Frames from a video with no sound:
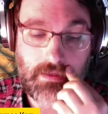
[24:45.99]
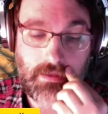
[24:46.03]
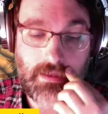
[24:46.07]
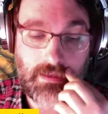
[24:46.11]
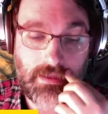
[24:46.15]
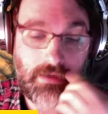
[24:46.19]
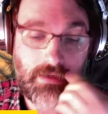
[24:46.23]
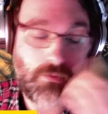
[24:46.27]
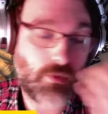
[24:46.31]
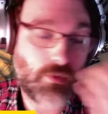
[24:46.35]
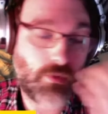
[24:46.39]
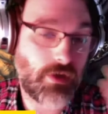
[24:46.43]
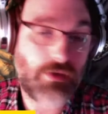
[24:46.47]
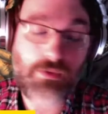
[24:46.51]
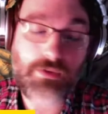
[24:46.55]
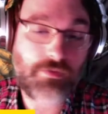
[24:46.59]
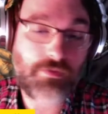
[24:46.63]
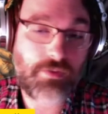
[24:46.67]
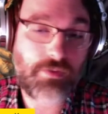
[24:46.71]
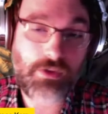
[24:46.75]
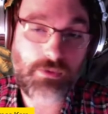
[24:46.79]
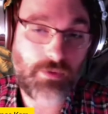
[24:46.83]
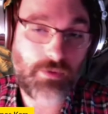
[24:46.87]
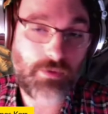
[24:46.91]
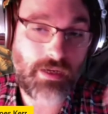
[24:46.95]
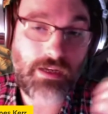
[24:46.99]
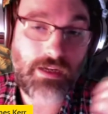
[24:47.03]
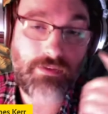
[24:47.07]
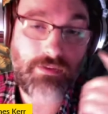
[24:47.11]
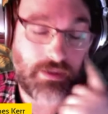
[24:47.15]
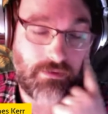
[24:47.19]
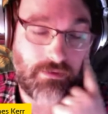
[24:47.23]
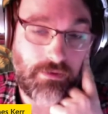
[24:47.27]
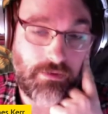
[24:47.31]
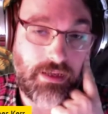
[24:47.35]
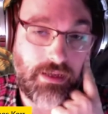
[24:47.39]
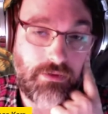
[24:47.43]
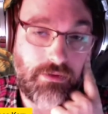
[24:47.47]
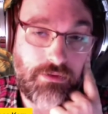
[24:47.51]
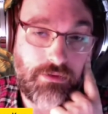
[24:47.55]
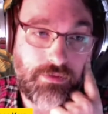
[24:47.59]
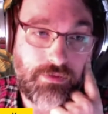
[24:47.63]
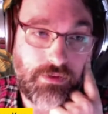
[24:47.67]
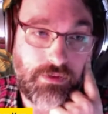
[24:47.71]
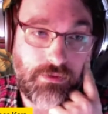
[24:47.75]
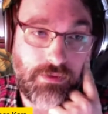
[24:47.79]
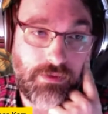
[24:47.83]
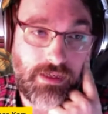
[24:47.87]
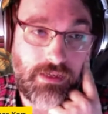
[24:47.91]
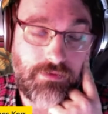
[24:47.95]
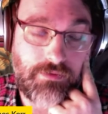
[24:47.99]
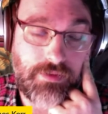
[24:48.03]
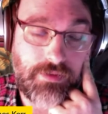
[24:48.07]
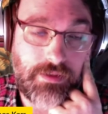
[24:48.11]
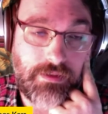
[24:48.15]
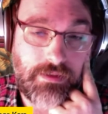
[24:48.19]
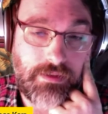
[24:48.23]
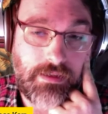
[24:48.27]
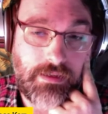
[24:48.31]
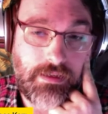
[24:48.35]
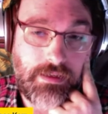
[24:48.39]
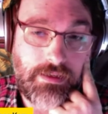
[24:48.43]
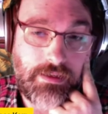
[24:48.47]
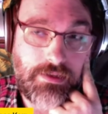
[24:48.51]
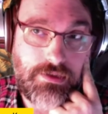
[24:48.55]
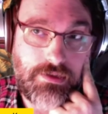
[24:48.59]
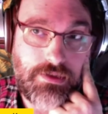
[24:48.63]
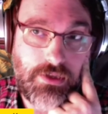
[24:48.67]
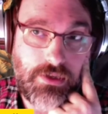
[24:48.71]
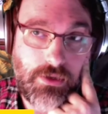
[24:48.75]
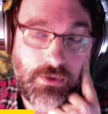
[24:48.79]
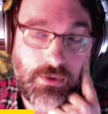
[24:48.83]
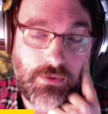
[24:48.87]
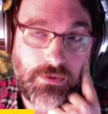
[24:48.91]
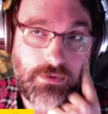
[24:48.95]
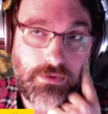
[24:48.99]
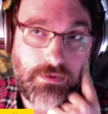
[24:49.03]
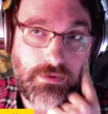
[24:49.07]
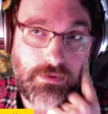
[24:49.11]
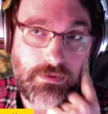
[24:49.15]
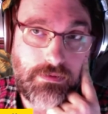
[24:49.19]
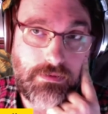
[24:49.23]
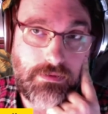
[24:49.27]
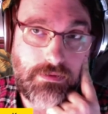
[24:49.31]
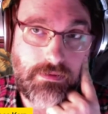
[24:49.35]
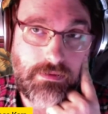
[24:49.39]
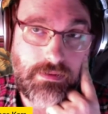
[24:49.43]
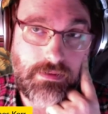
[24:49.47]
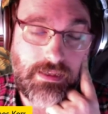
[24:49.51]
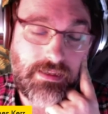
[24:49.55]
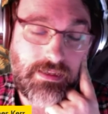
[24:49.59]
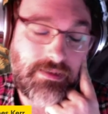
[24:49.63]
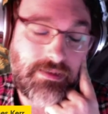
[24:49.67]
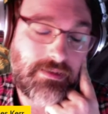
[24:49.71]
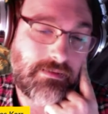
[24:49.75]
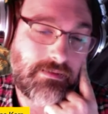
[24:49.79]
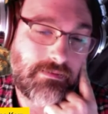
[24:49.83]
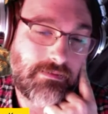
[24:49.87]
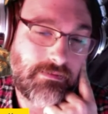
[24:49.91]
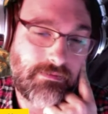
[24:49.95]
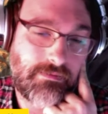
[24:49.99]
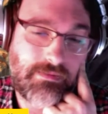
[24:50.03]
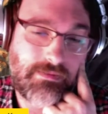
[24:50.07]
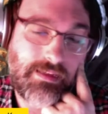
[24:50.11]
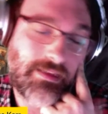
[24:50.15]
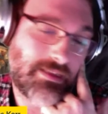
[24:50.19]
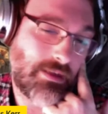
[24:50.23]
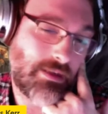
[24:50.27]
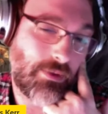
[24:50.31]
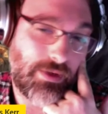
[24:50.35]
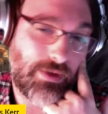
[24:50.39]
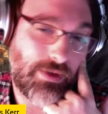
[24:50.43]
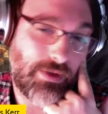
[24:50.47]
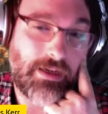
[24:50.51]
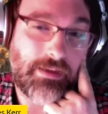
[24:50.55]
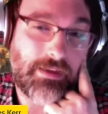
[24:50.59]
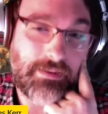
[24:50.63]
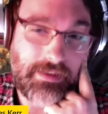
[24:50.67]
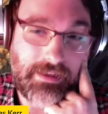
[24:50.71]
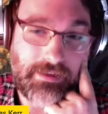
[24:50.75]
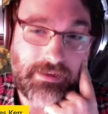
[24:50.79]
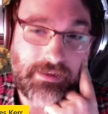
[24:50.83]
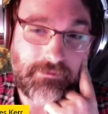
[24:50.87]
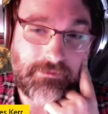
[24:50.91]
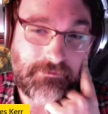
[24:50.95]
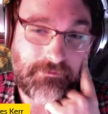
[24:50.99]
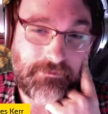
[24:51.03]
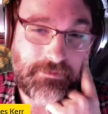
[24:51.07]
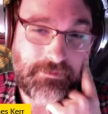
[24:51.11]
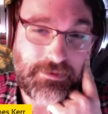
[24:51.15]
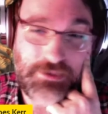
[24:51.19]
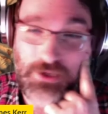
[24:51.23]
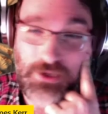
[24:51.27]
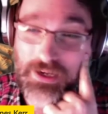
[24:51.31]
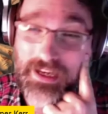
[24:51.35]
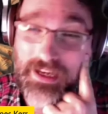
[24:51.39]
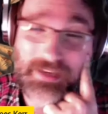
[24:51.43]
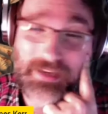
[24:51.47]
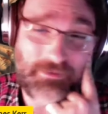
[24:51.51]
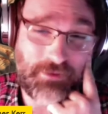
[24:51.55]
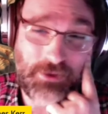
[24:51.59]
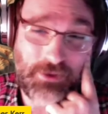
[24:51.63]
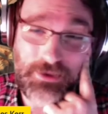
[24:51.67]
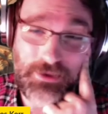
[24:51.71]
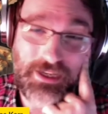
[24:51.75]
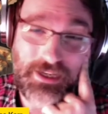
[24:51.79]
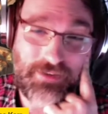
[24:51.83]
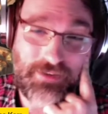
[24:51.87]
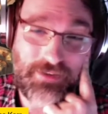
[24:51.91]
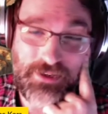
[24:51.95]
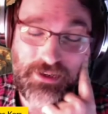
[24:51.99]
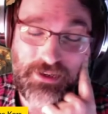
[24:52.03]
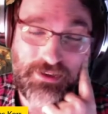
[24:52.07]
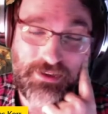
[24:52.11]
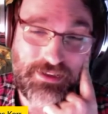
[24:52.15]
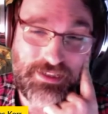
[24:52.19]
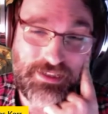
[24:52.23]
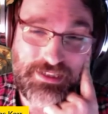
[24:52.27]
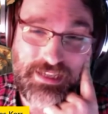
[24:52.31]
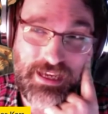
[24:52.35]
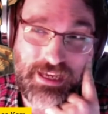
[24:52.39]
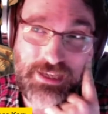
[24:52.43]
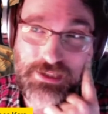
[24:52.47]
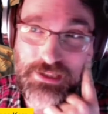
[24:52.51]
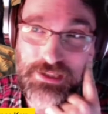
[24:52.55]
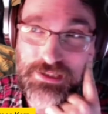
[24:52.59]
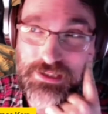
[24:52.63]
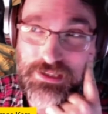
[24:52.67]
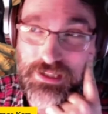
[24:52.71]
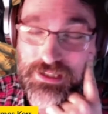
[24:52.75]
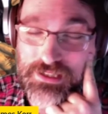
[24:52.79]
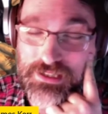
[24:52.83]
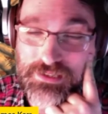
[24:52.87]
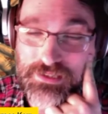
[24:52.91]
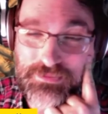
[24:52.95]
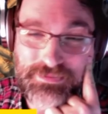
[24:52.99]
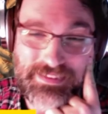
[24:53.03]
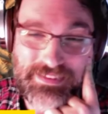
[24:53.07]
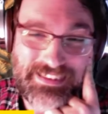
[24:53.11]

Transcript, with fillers: like where it would feel relevant, or that would feel relevant. So that's that's how I got there. Sorry, I'm going off on all these tangents on you.